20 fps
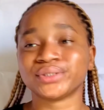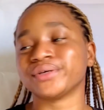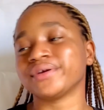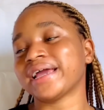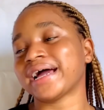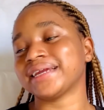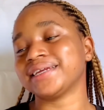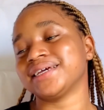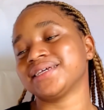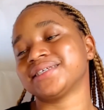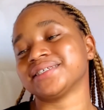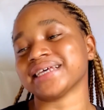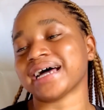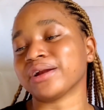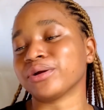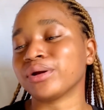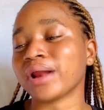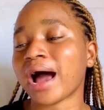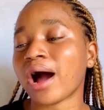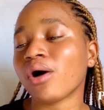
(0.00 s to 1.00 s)
So yeah, this is
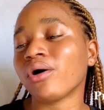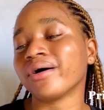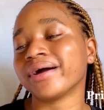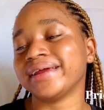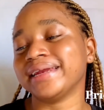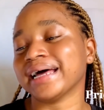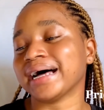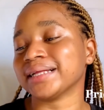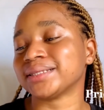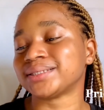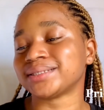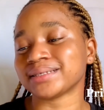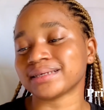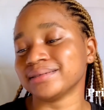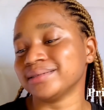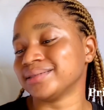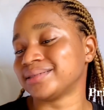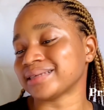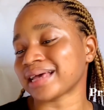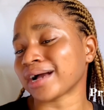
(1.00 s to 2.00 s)
another oil that
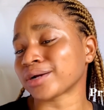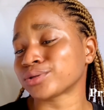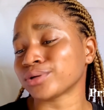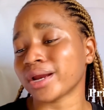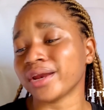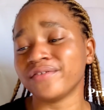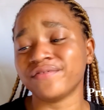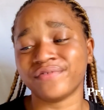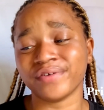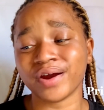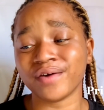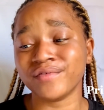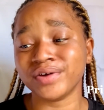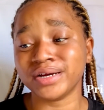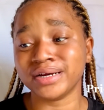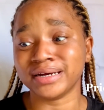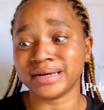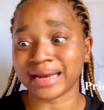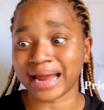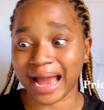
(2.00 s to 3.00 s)
is actually
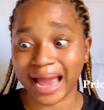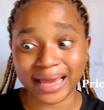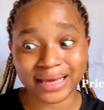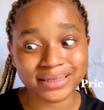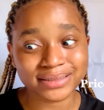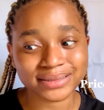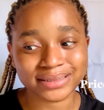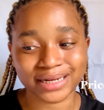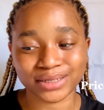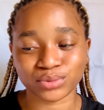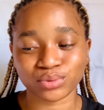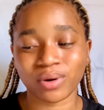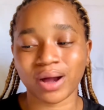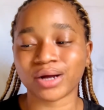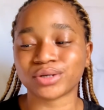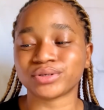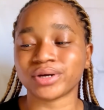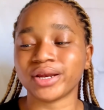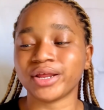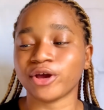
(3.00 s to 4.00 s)
very nice, that will
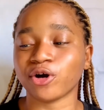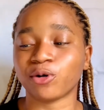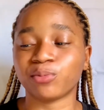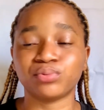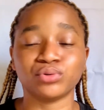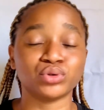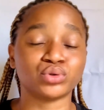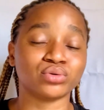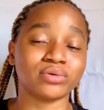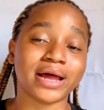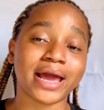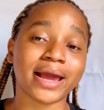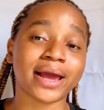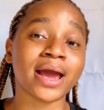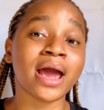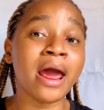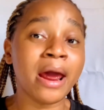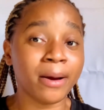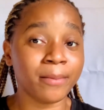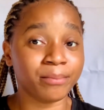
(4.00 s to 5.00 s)
actually help you to
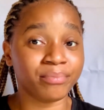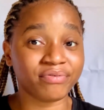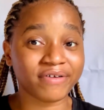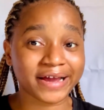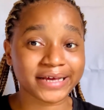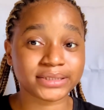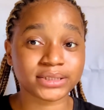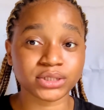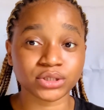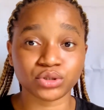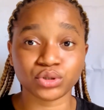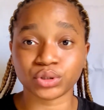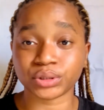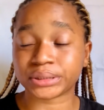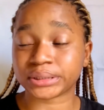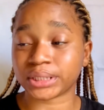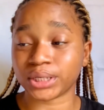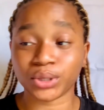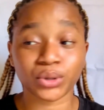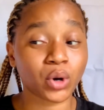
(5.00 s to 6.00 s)
like brighten your
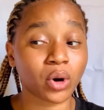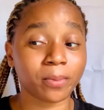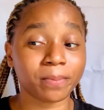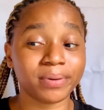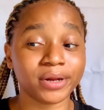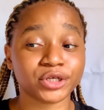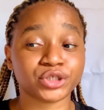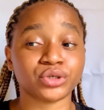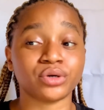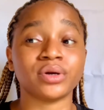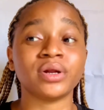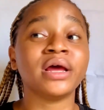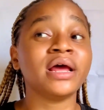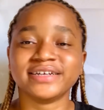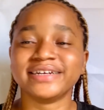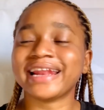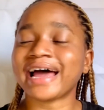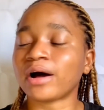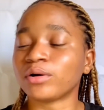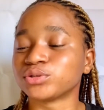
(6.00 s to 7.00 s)
skin complexion.
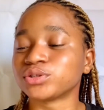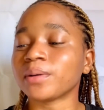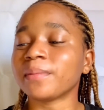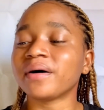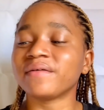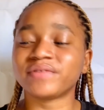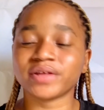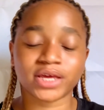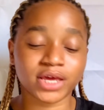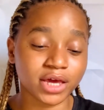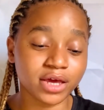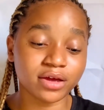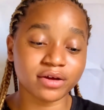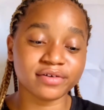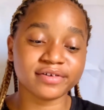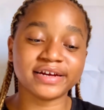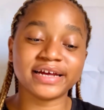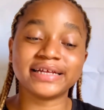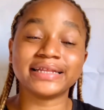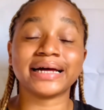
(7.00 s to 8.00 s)
Now, some of the key
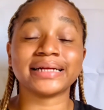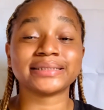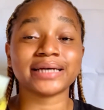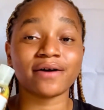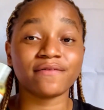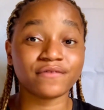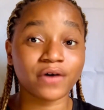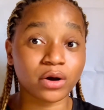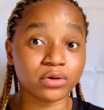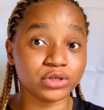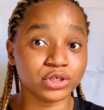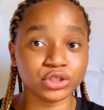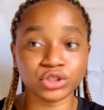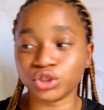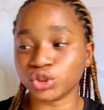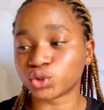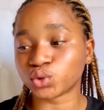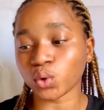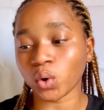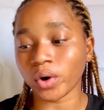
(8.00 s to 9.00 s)
ingredients that are found in
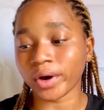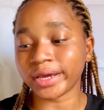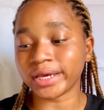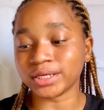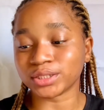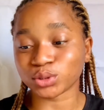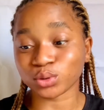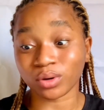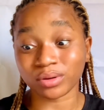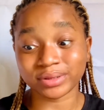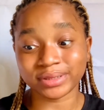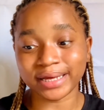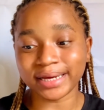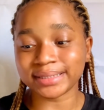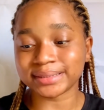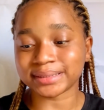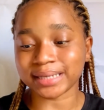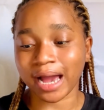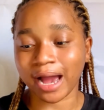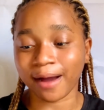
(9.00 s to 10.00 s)
this oil, it
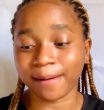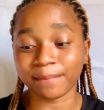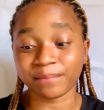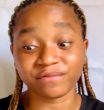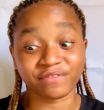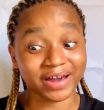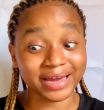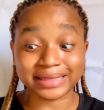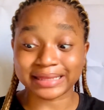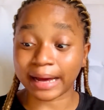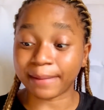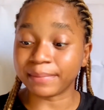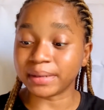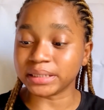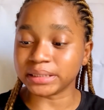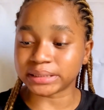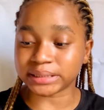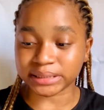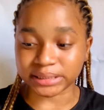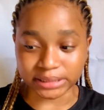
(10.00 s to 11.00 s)
contains um
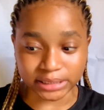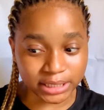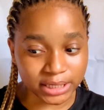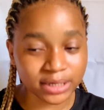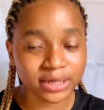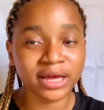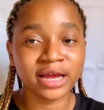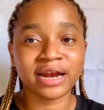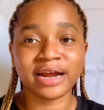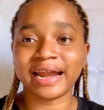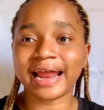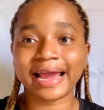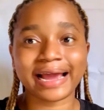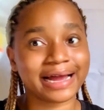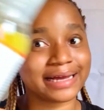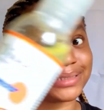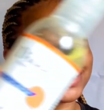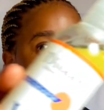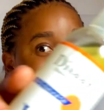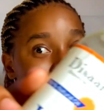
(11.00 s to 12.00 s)
vitamin C,
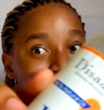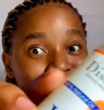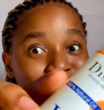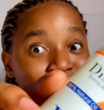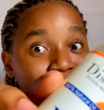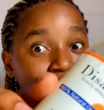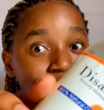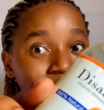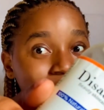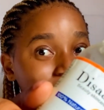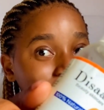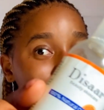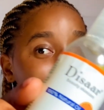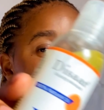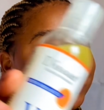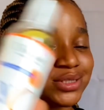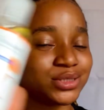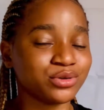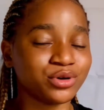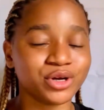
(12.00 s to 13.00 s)
like as it is boldly
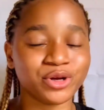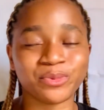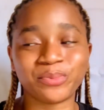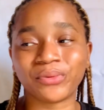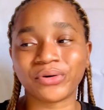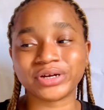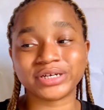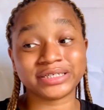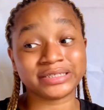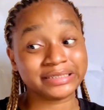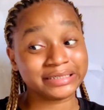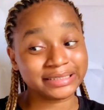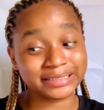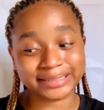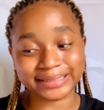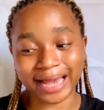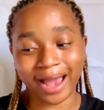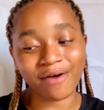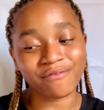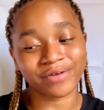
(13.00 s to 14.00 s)
written on the body,
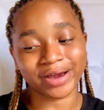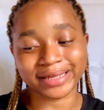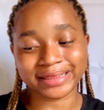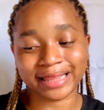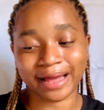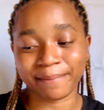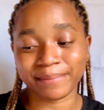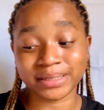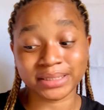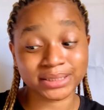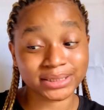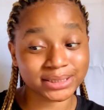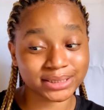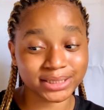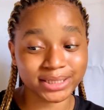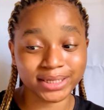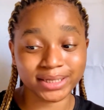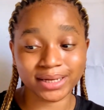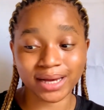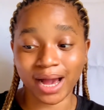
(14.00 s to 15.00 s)
Disaar vitamin
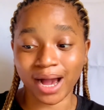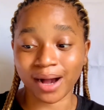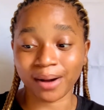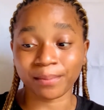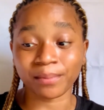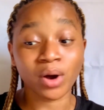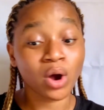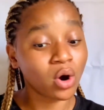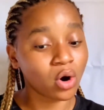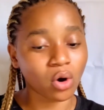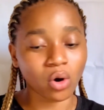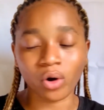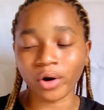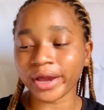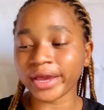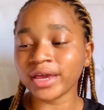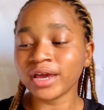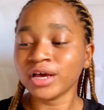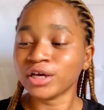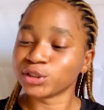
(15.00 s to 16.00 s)
C um
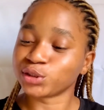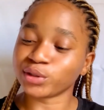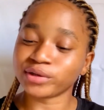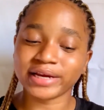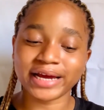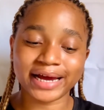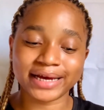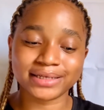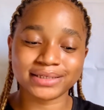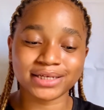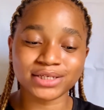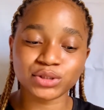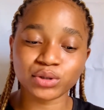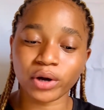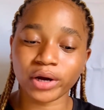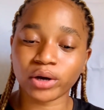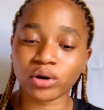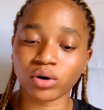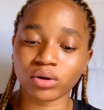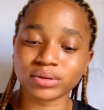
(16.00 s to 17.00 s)
oil. So yeah, this
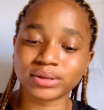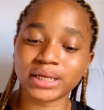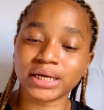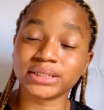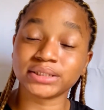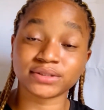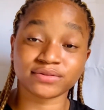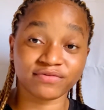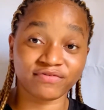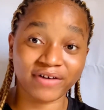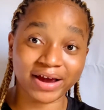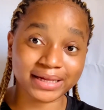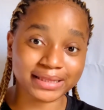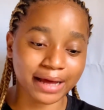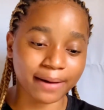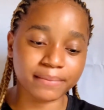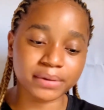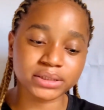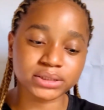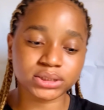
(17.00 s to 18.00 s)
oil contains
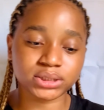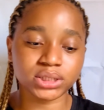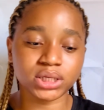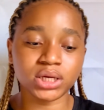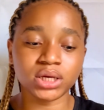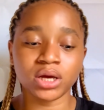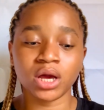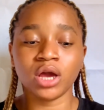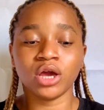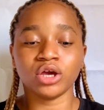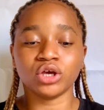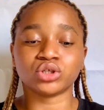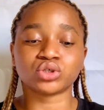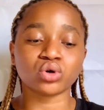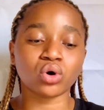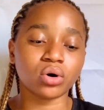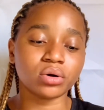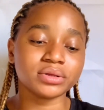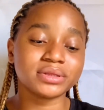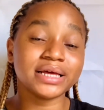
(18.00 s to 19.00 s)
vitamin C. It
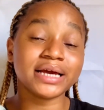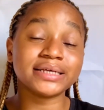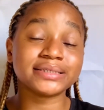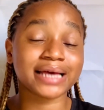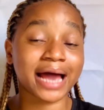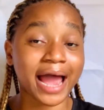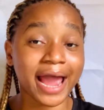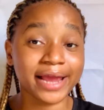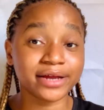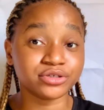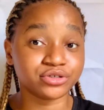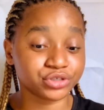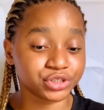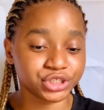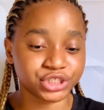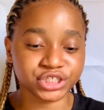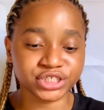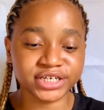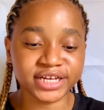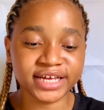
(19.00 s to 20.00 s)
contains
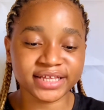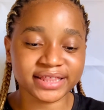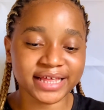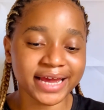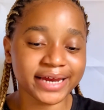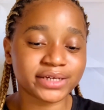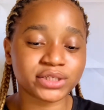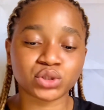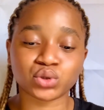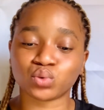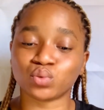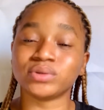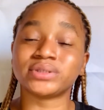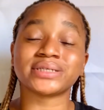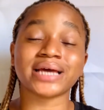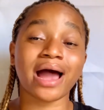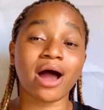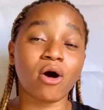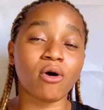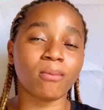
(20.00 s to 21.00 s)
hydrogenated
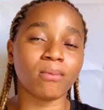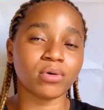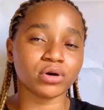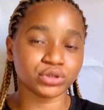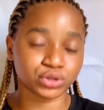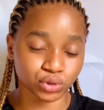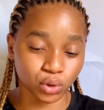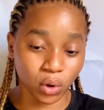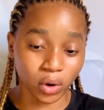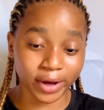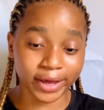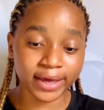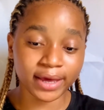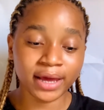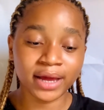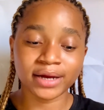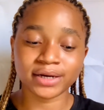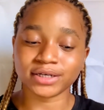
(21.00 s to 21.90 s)
sweet almond oil.